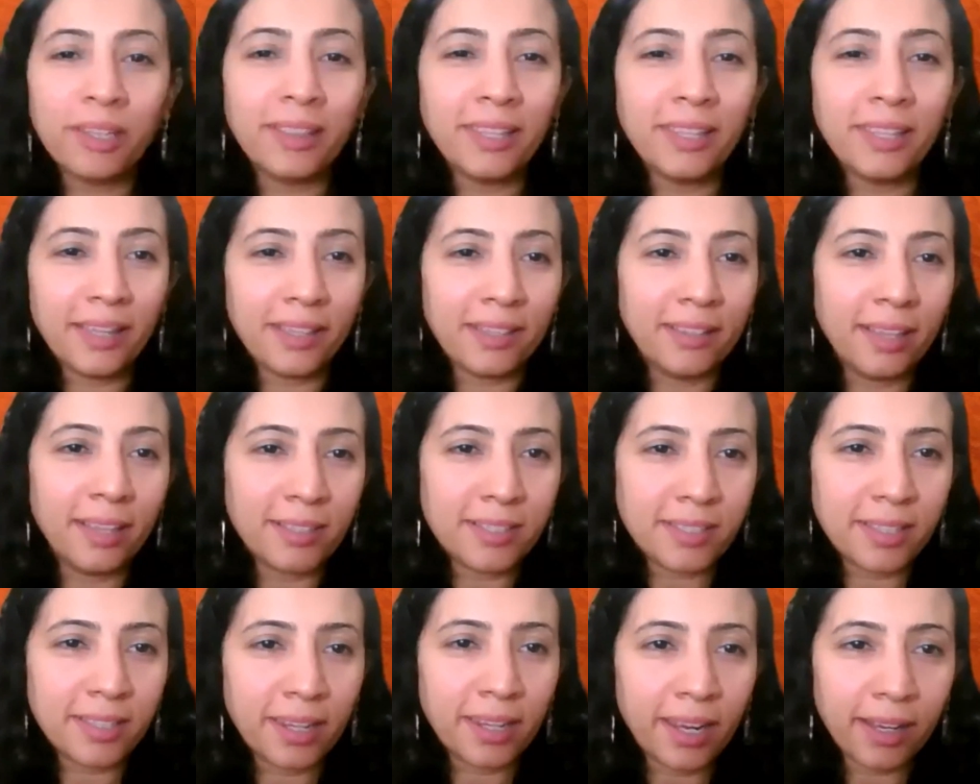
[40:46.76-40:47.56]
Ritik,
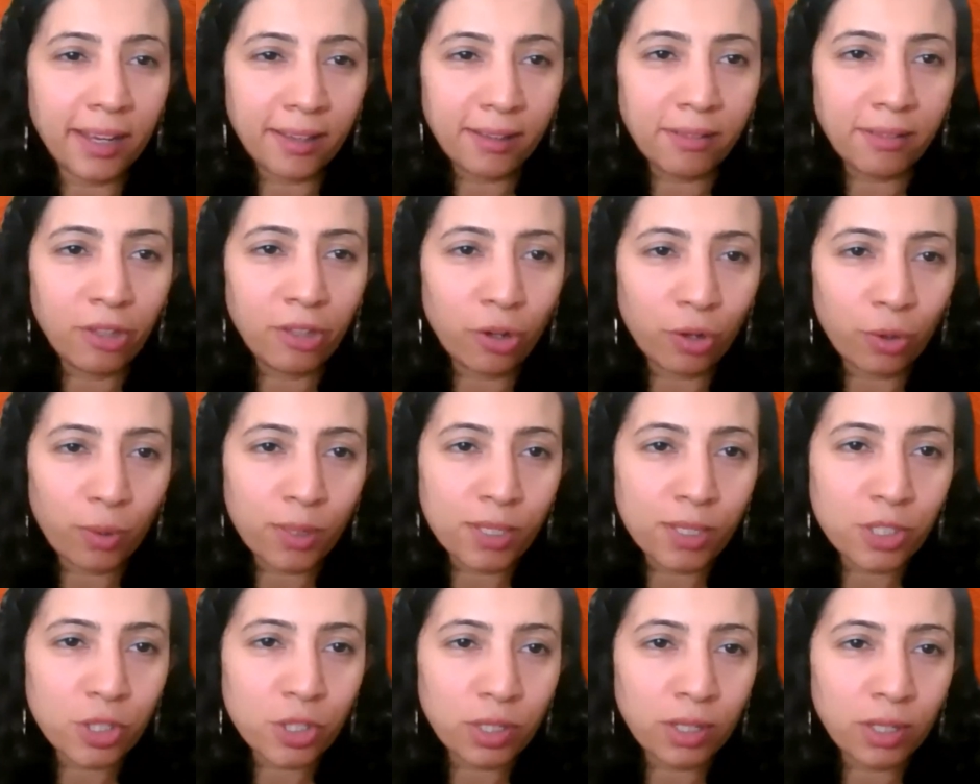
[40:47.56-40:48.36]
that's great. Your
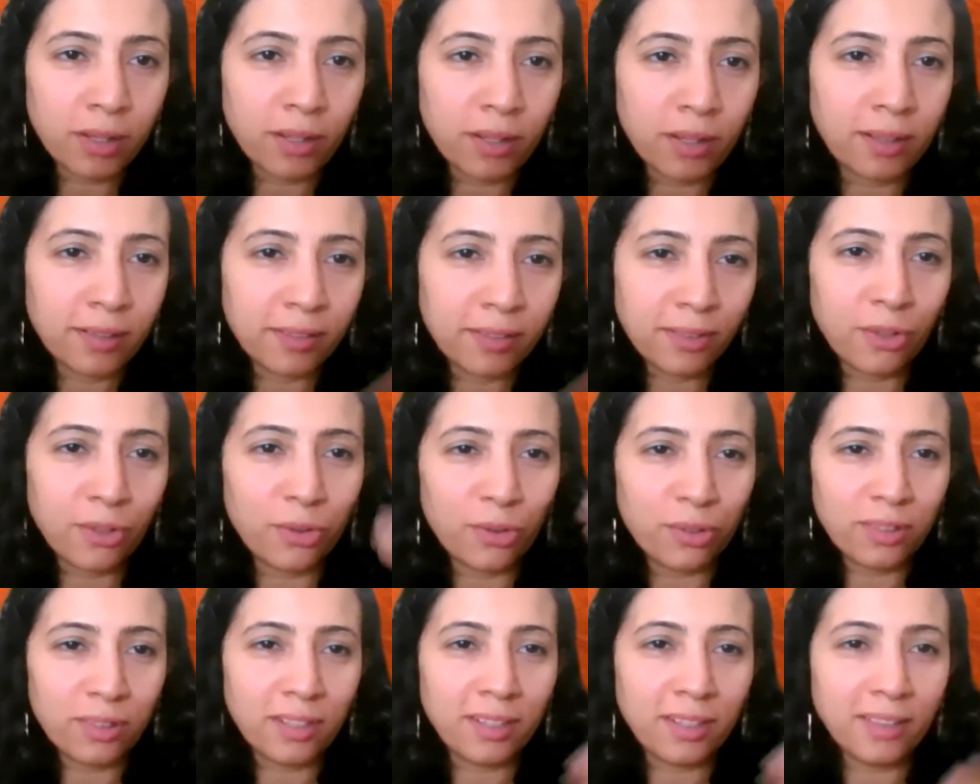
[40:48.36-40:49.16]
question,
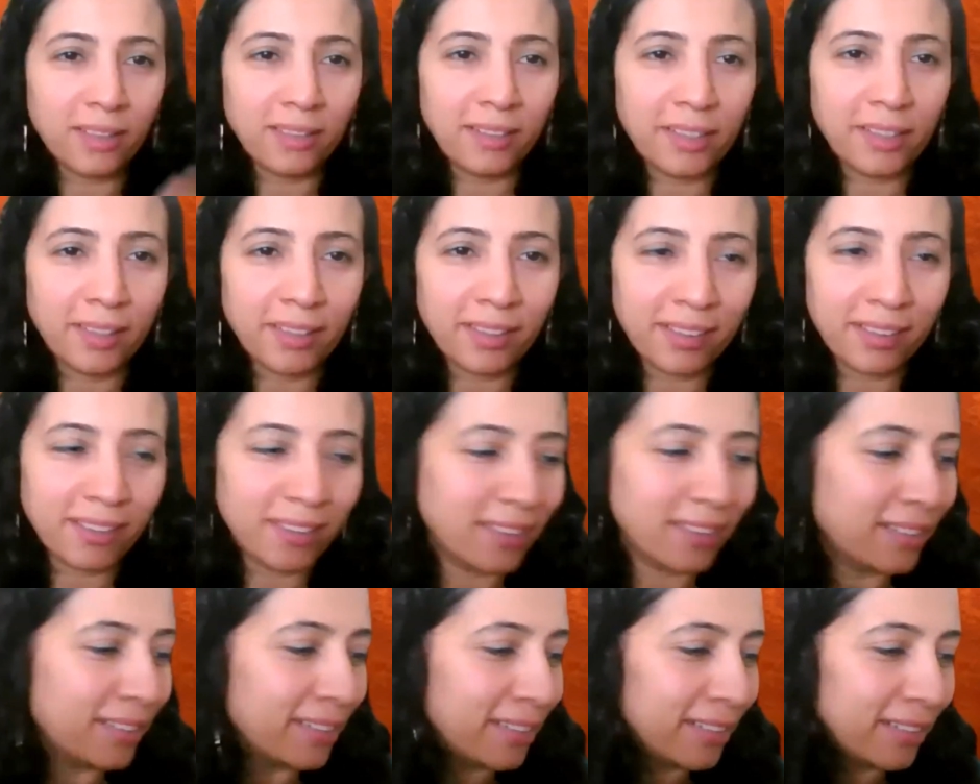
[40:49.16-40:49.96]

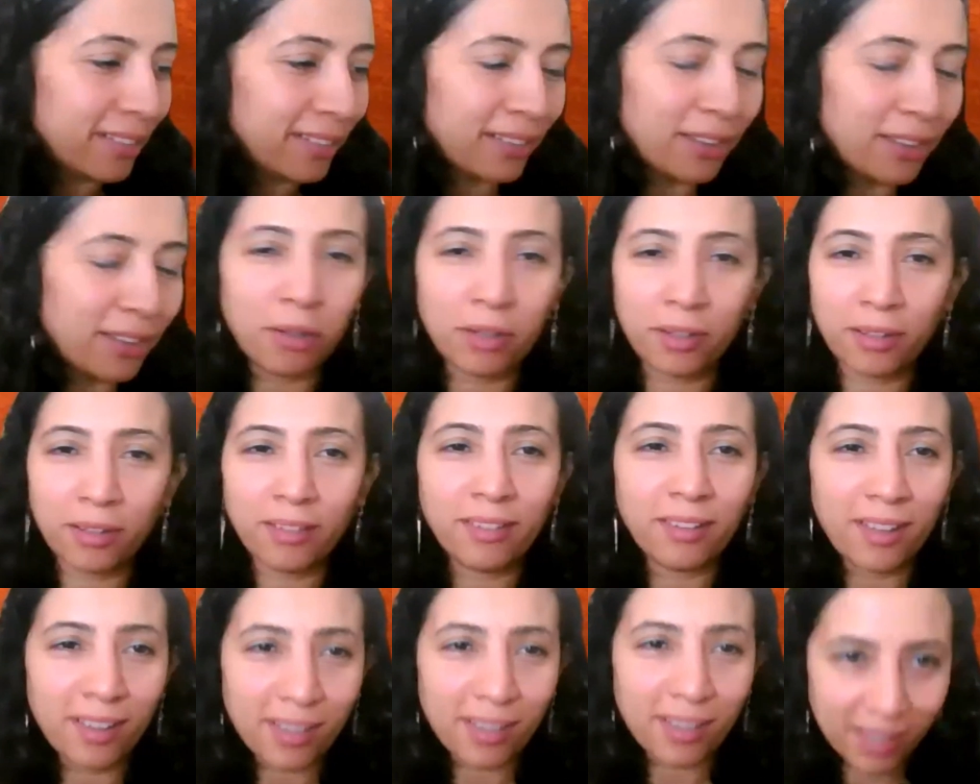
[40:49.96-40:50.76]
clearly got
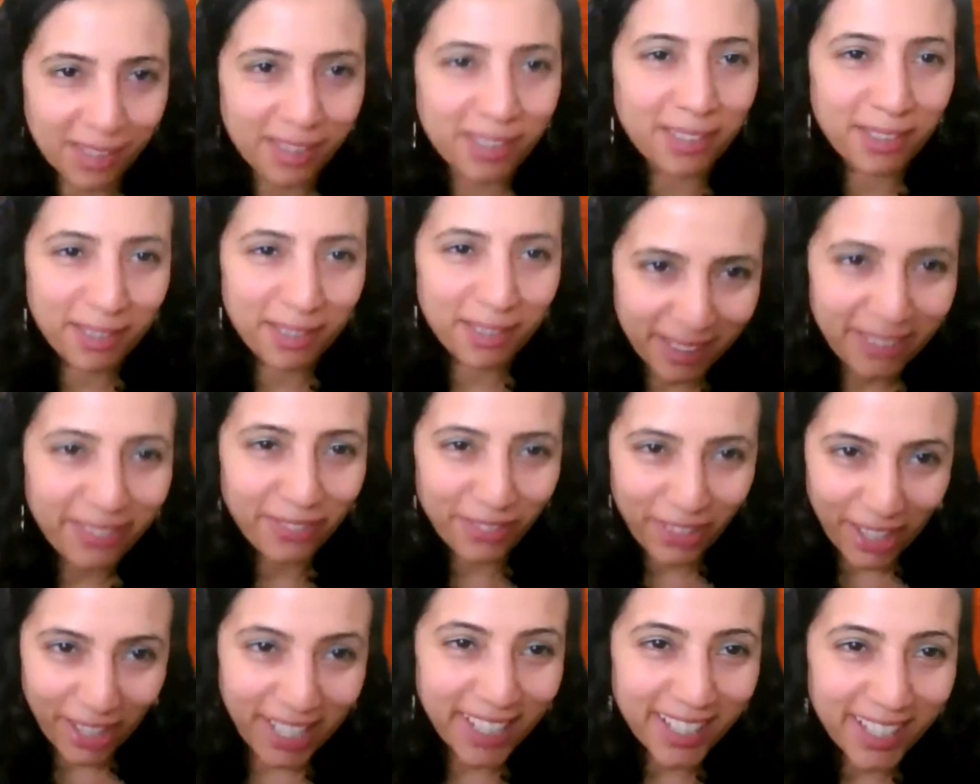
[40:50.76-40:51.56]
us
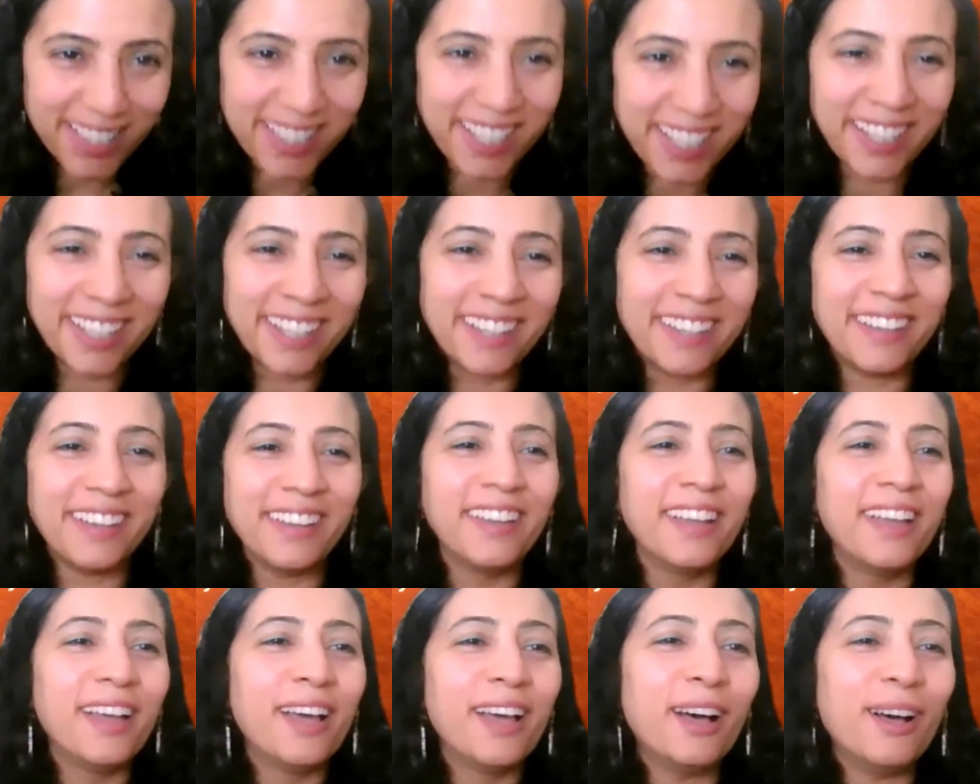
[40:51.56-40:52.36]
very
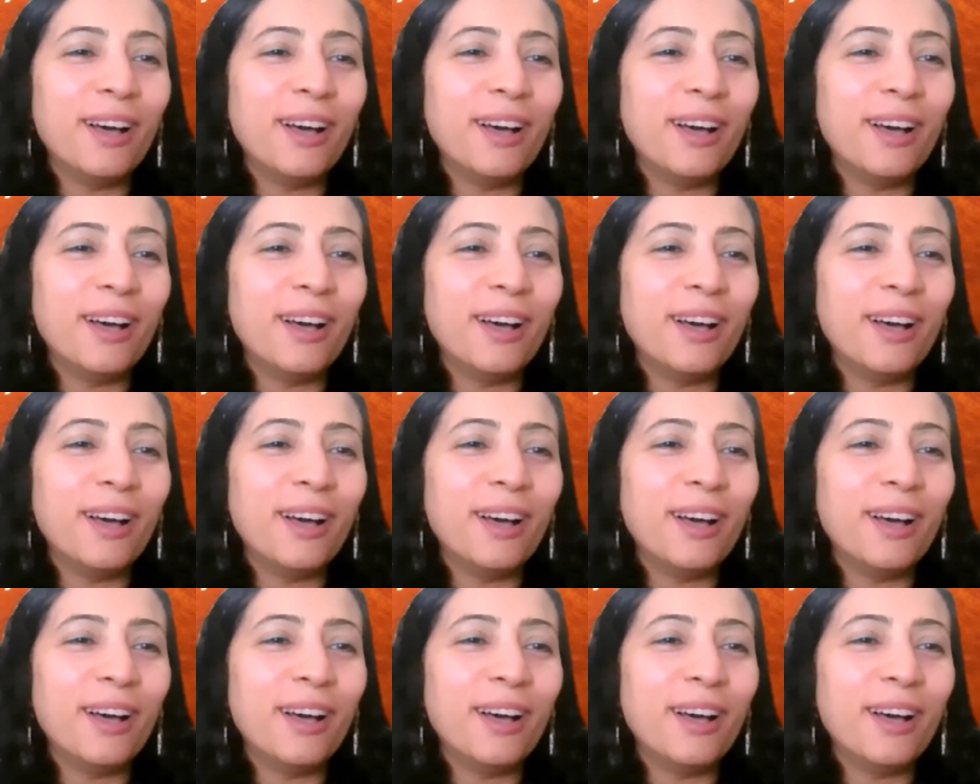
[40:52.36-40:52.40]
excited.